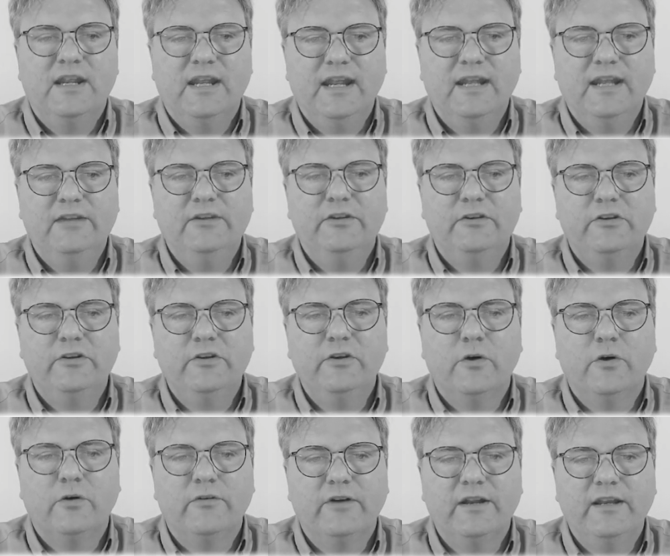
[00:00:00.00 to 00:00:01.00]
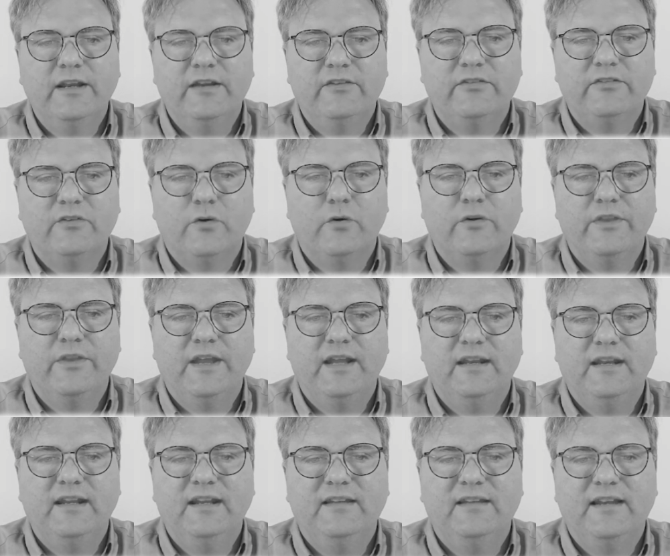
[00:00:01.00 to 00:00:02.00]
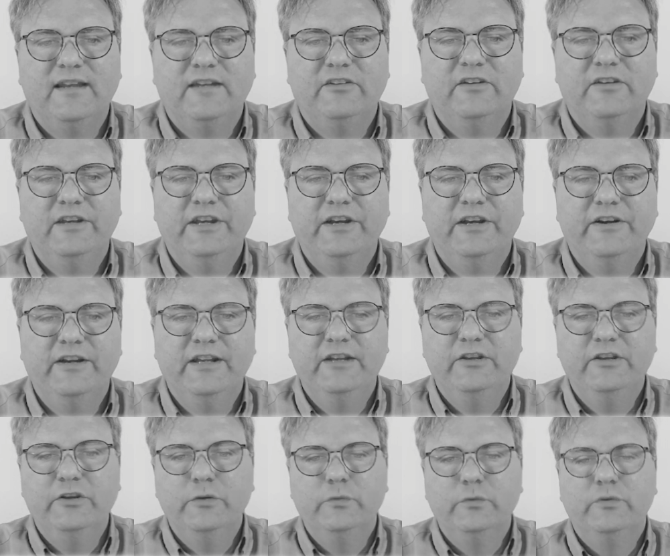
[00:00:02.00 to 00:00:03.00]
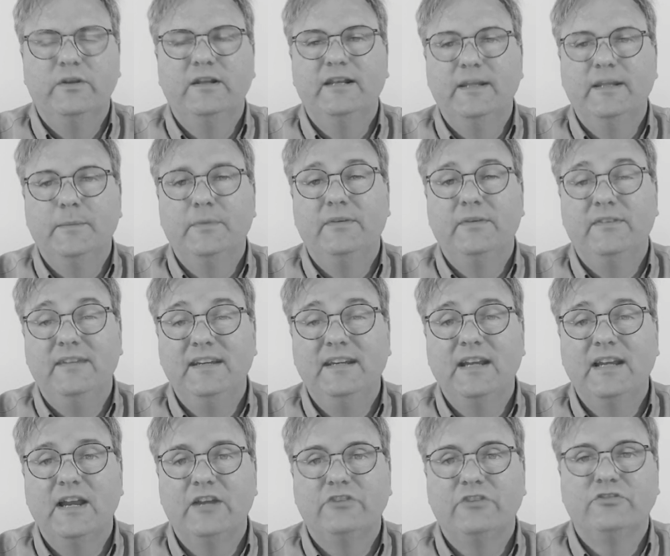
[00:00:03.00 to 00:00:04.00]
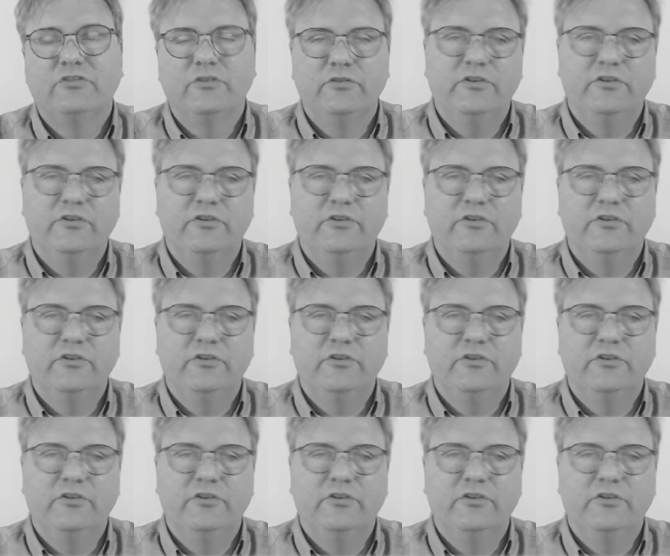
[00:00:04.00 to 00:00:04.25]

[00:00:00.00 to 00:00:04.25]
and you, you already saw that it's actually here in user lib ccache.